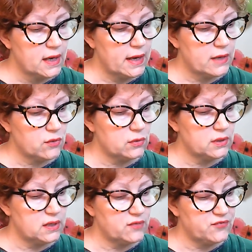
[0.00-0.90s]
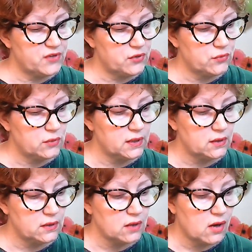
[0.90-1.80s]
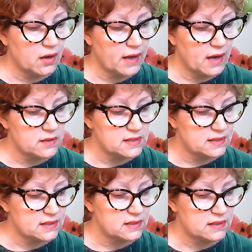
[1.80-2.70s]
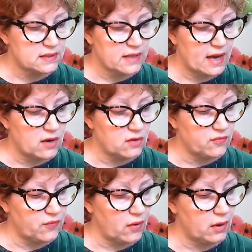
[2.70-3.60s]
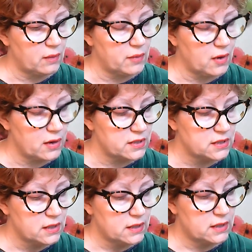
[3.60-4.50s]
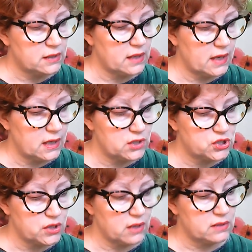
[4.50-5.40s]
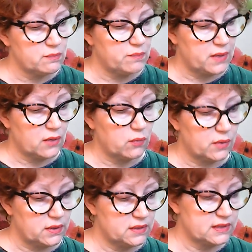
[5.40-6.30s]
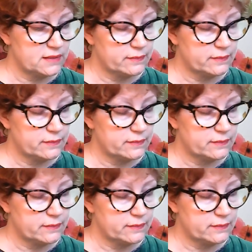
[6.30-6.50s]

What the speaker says: and only a few little log houses scattered far apart in the edge of the big woods.